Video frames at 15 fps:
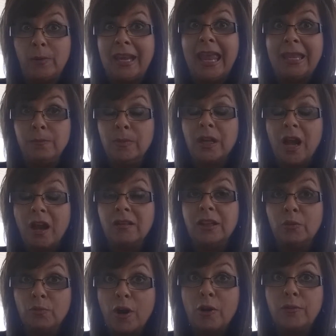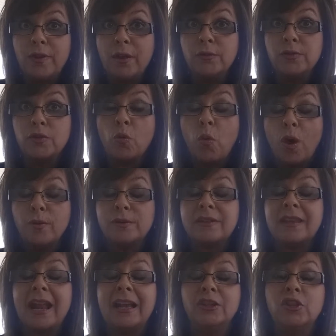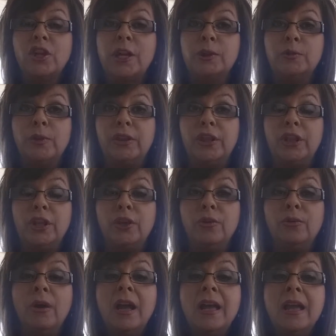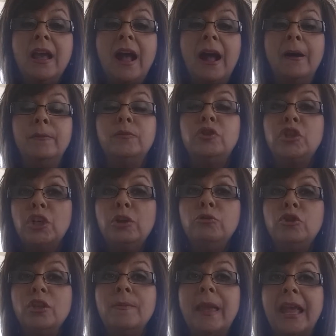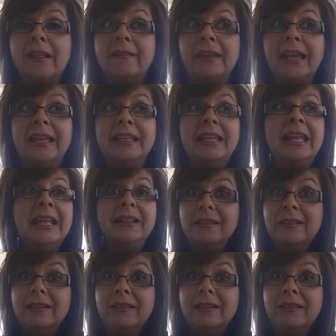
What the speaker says: when Ed McCauley wrote those quotes that I shared with you to Jim Elliot,